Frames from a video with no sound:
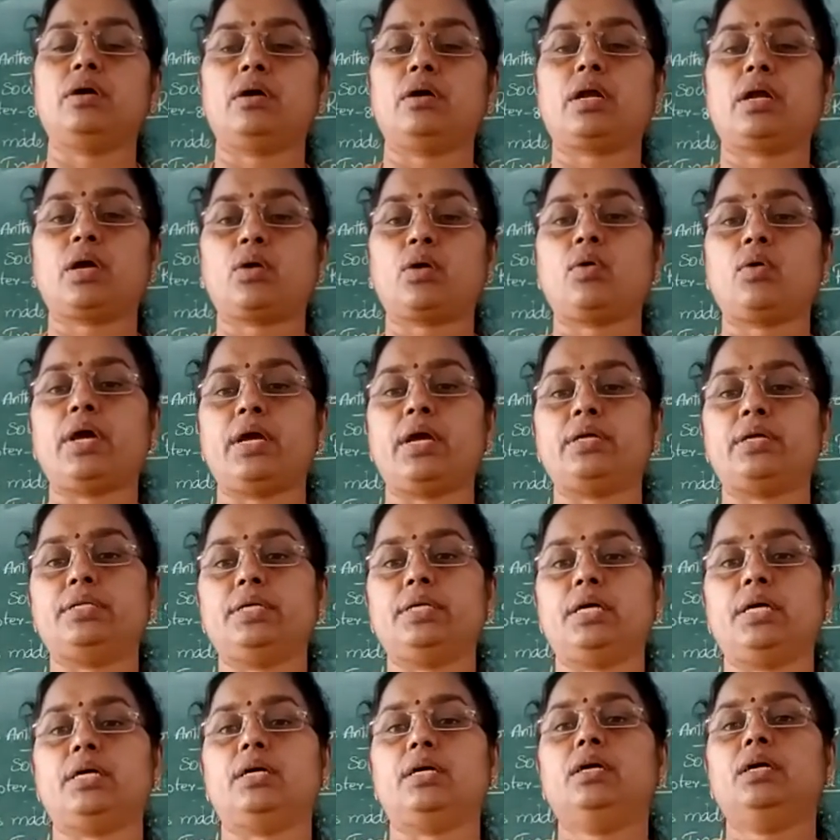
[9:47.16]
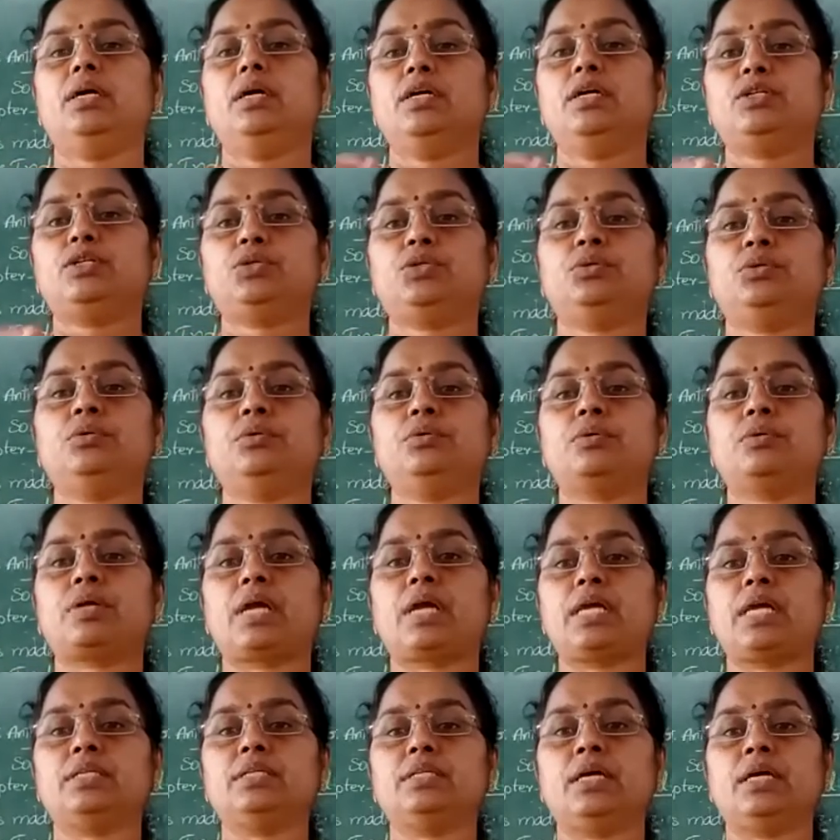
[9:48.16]
required to
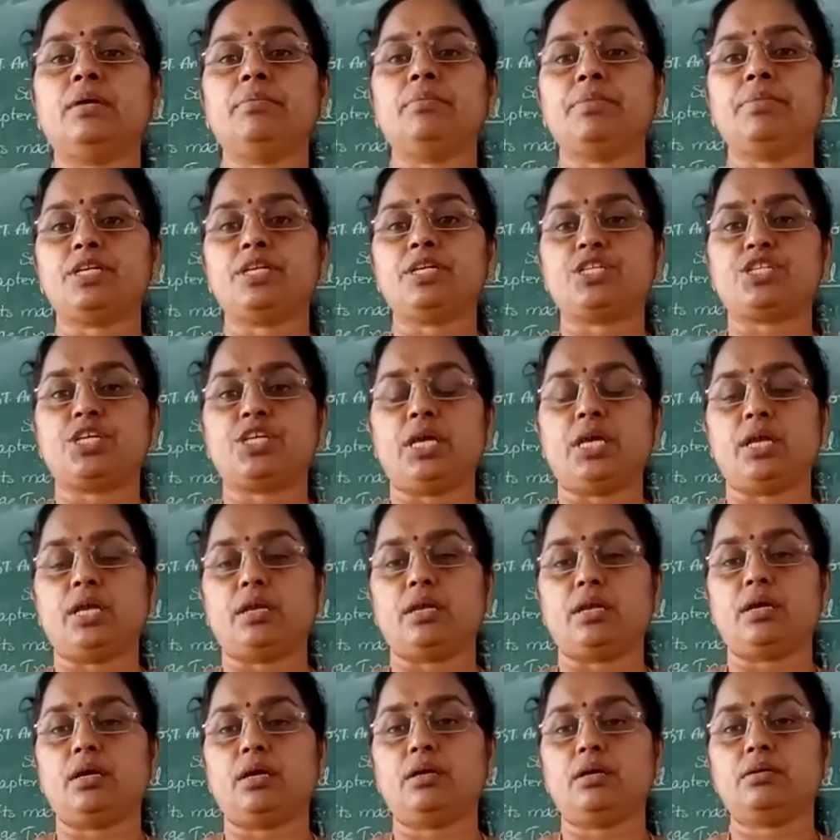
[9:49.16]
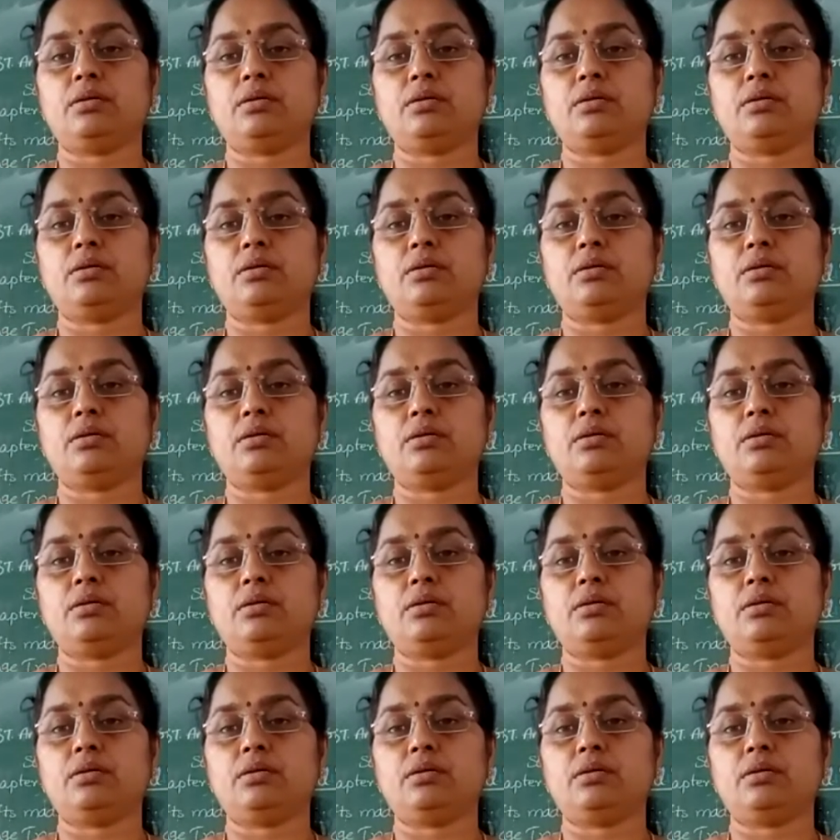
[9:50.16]
run the machine.